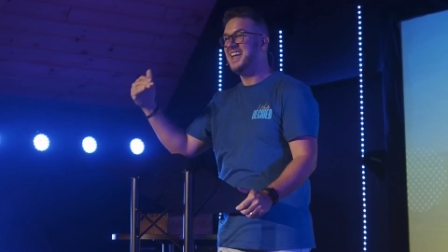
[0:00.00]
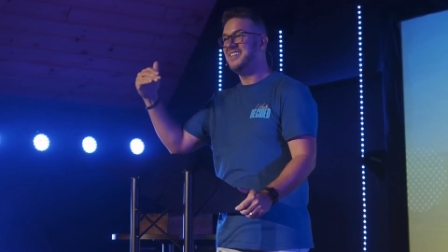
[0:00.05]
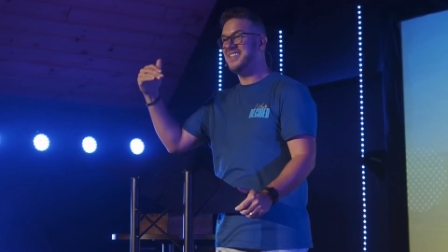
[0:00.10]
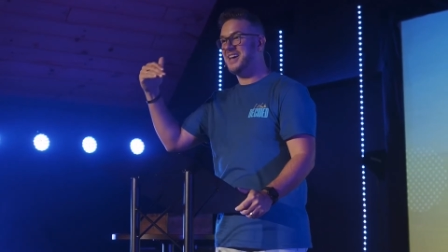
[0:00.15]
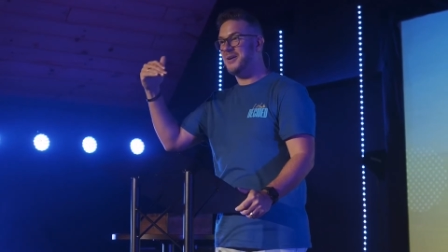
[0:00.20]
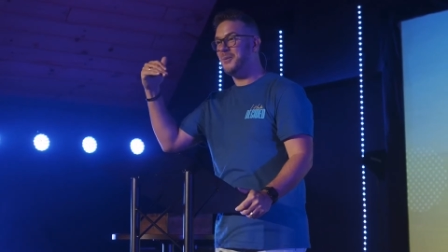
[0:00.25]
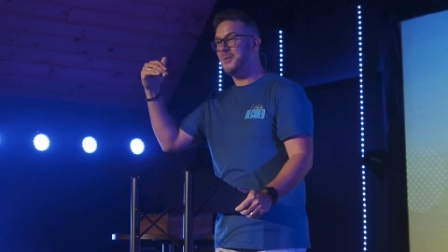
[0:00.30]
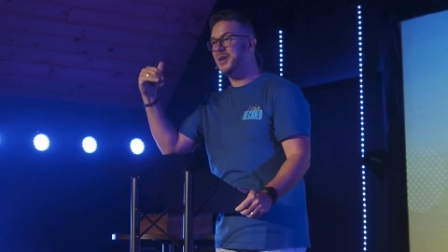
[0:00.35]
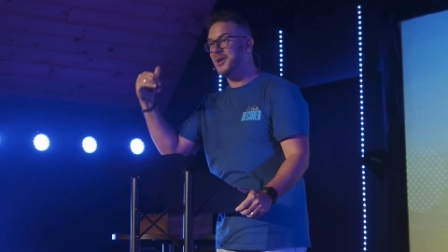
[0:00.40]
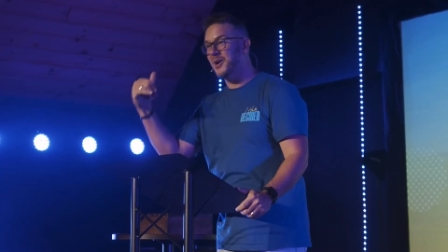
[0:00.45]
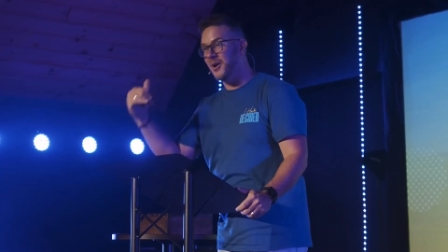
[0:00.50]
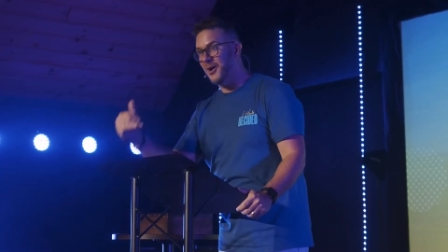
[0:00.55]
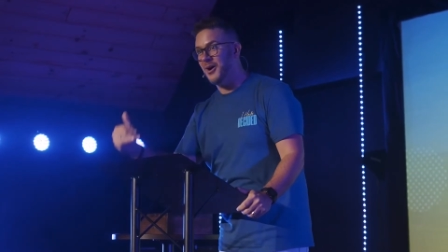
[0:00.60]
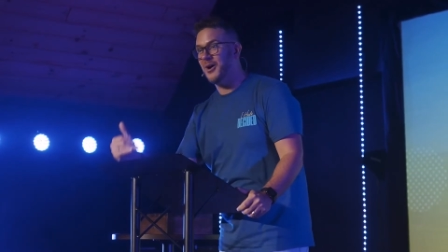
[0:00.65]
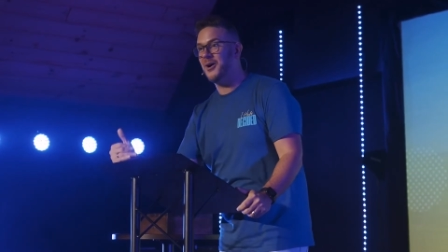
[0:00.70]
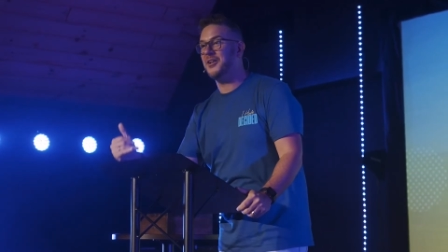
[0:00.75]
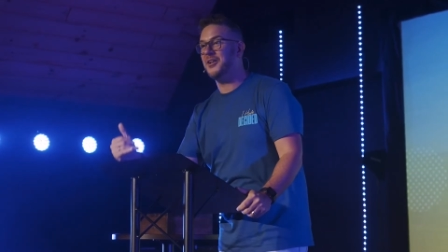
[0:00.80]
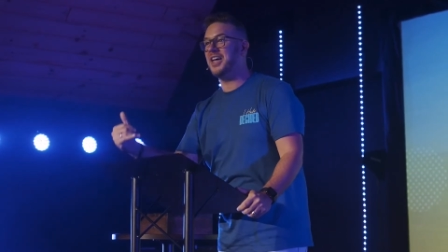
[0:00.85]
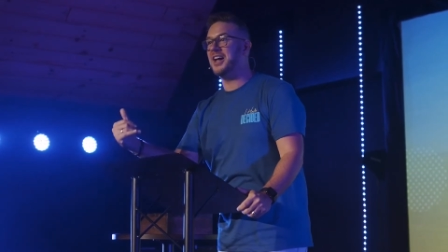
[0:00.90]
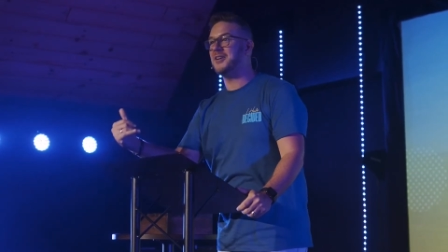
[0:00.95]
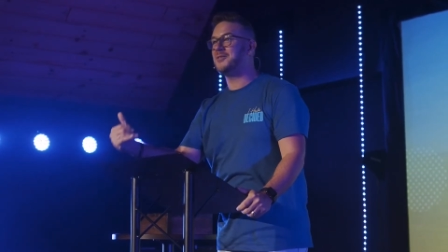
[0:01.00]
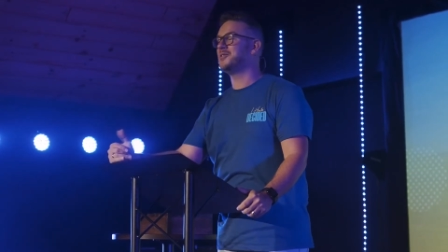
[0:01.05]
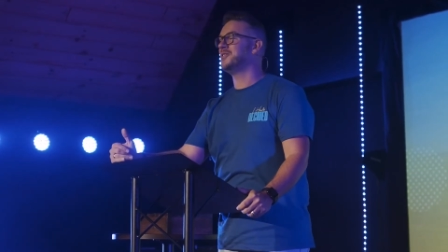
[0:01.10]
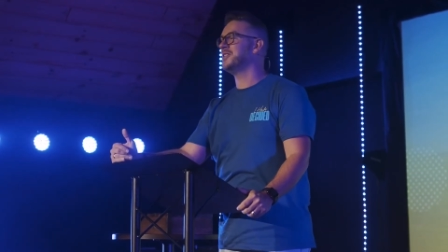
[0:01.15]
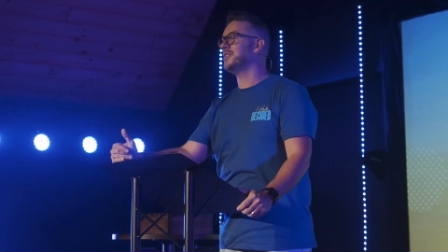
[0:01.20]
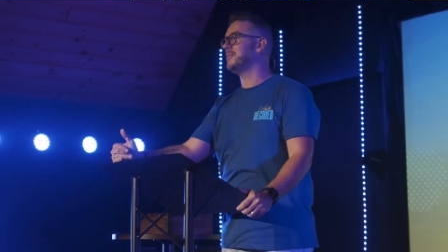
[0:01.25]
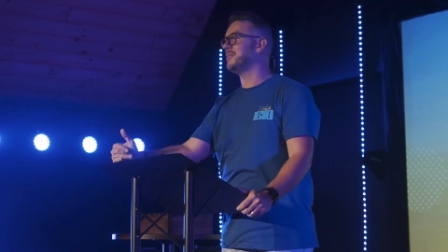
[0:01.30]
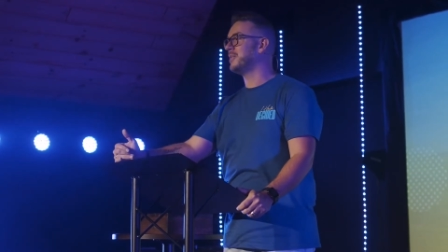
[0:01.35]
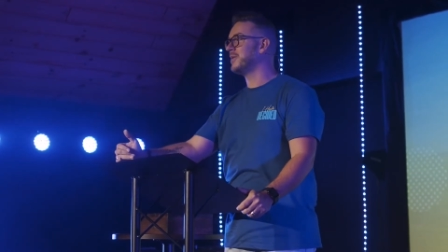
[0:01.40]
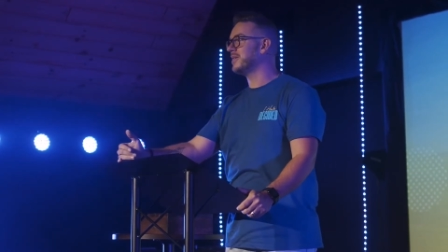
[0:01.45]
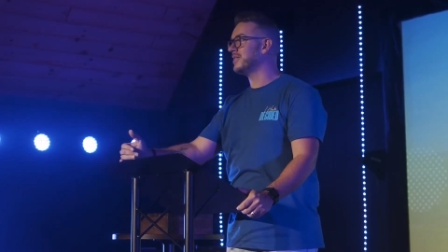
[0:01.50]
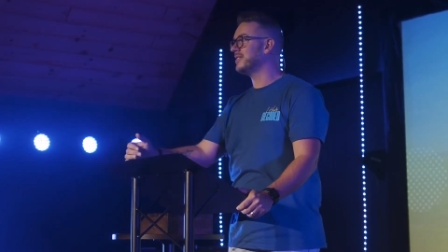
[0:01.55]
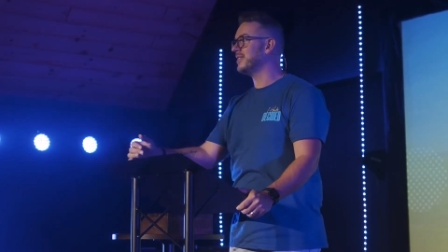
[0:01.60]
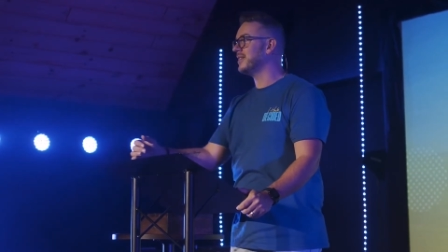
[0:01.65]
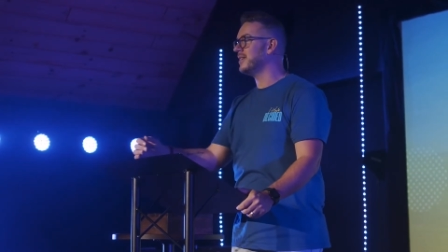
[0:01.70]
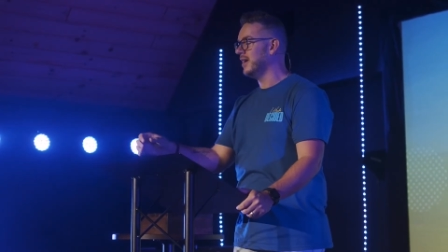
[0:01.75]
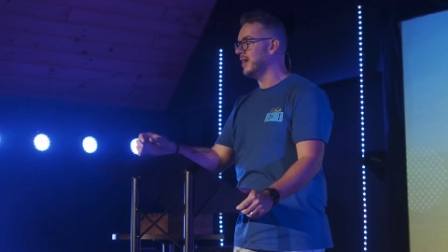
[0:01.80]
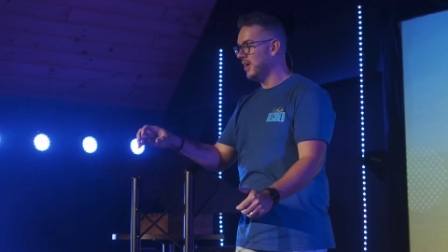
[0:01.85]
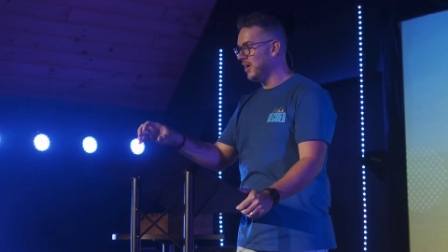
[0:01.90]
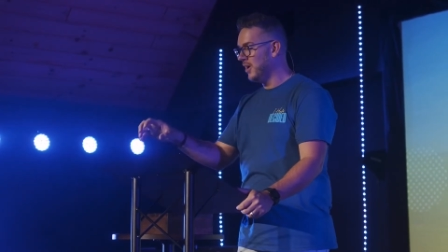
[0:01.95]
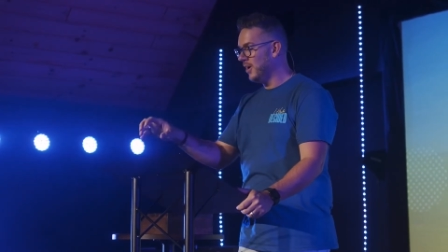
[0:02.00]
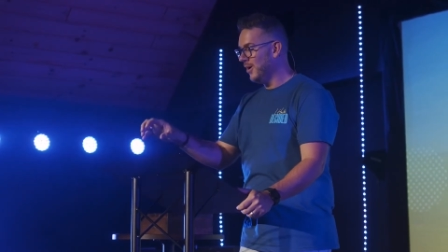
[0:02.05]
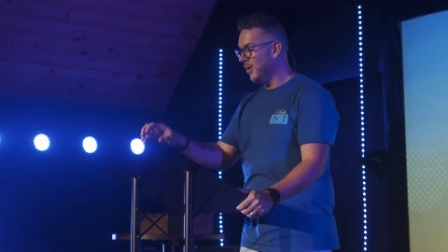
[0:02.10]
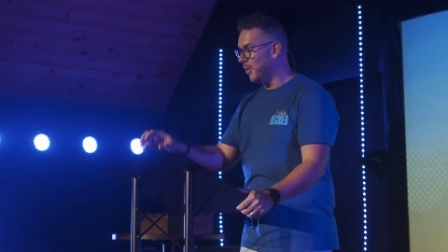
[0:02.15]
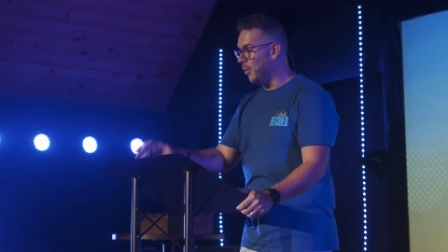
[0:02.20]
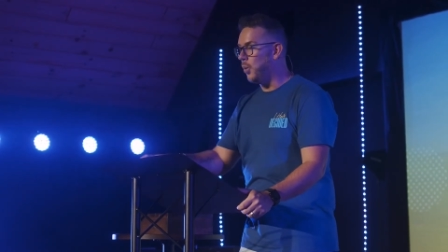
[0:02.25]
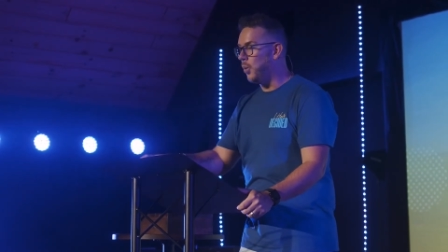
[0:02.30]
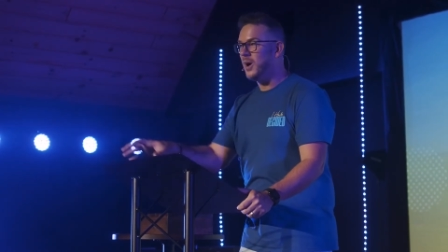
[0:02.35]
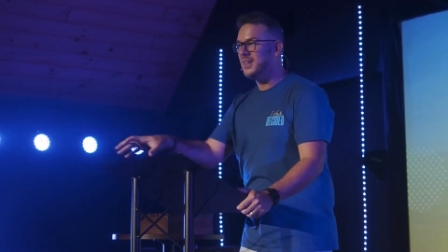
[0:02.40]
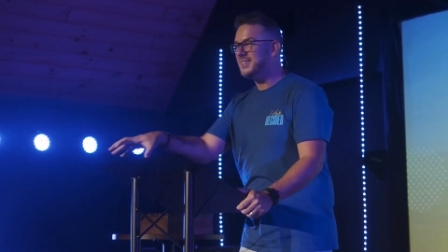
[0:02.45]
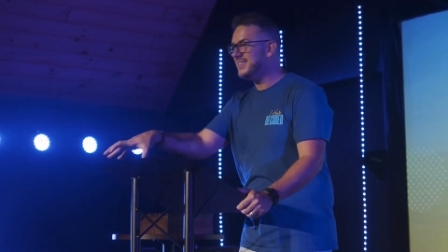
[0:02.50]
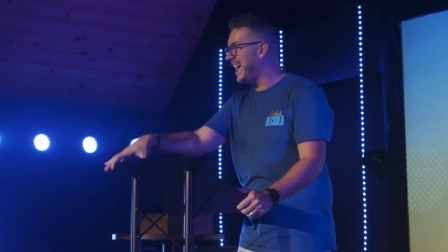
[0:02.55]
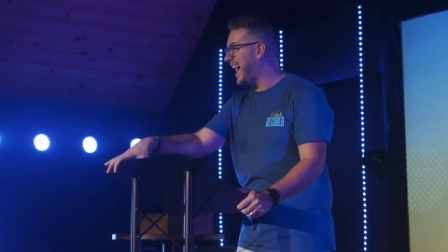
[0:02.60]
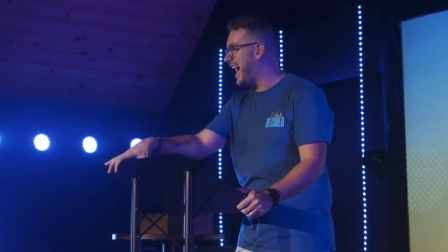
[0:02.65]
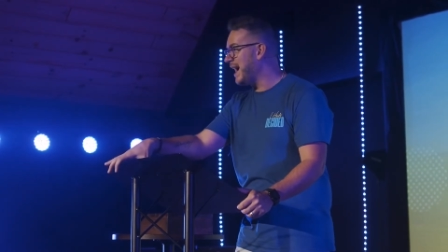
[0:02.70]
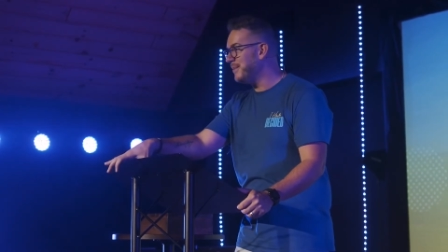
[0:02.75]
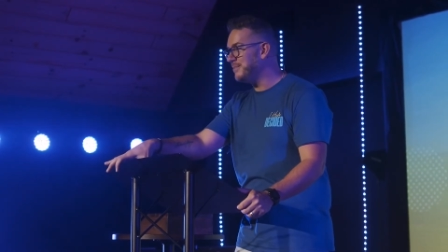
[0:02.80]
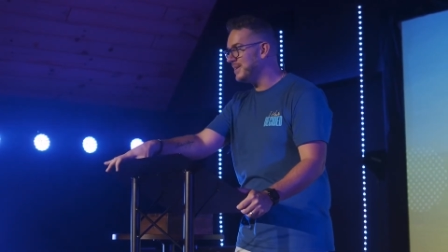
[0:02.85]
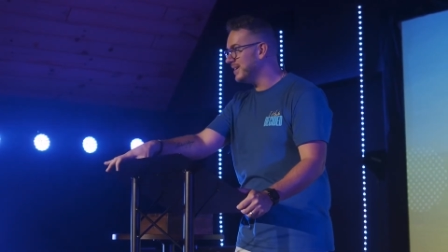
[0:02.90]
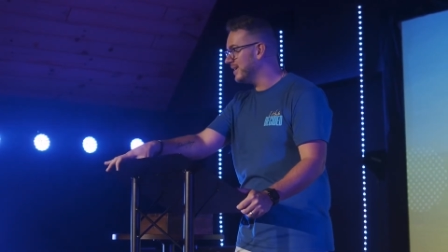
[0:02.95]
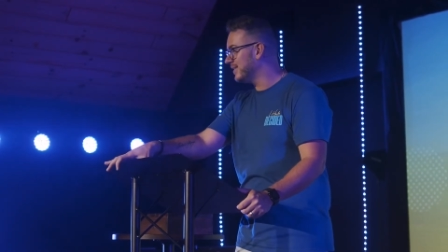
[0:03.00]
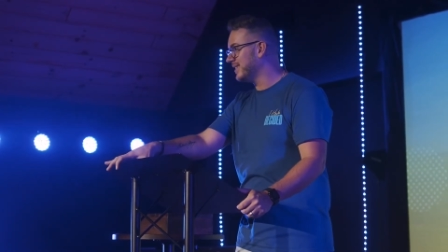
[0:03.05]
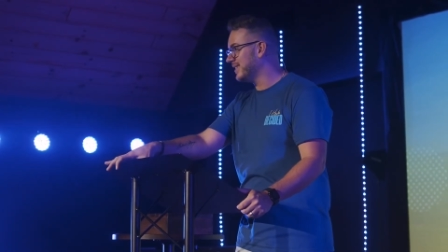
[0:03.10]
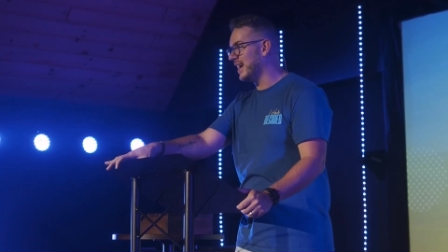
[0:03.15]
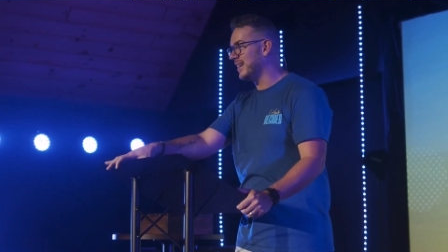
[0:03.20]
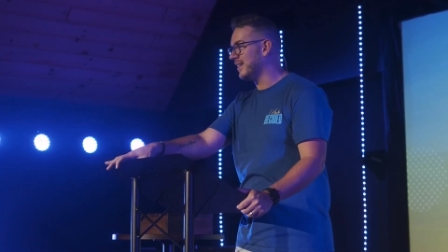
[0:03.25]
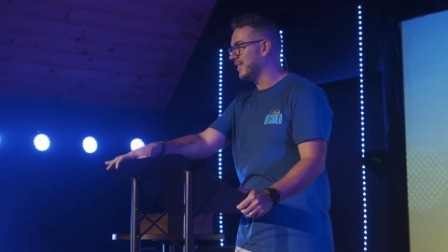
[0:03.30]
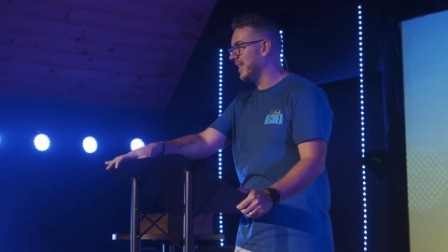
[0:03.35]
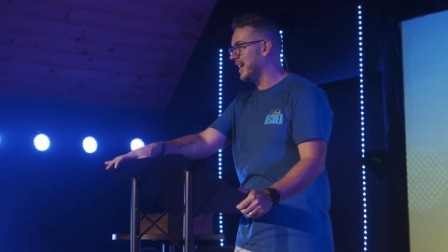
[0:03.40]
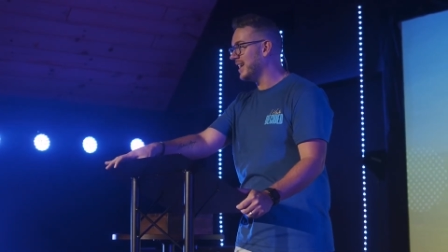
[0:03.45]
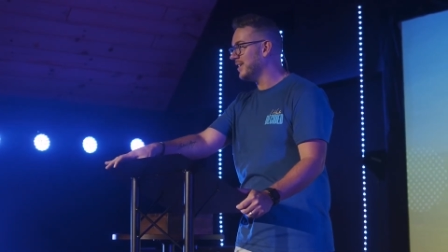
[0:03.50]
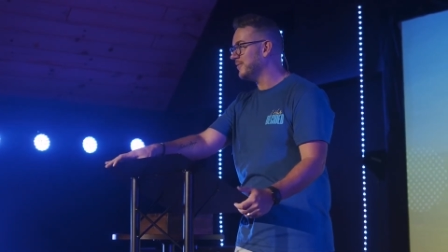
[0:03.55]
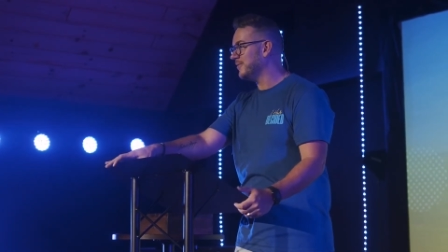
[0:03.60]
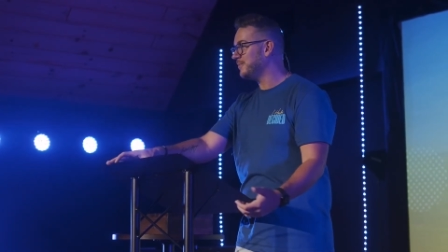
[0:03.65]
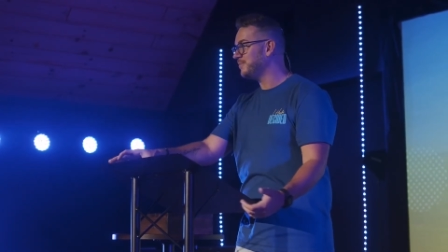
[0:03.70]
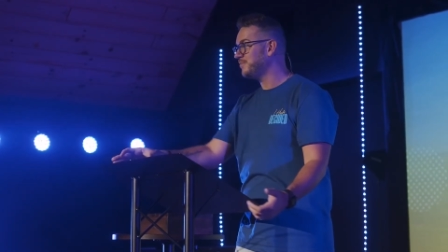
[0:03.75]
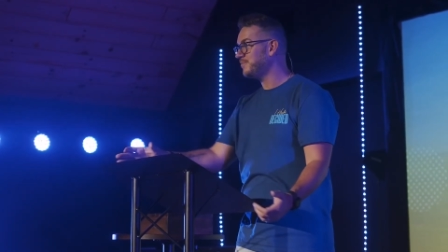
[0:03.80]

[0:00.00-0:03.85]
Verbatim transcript: that we all, every single person, wants happiness out of life,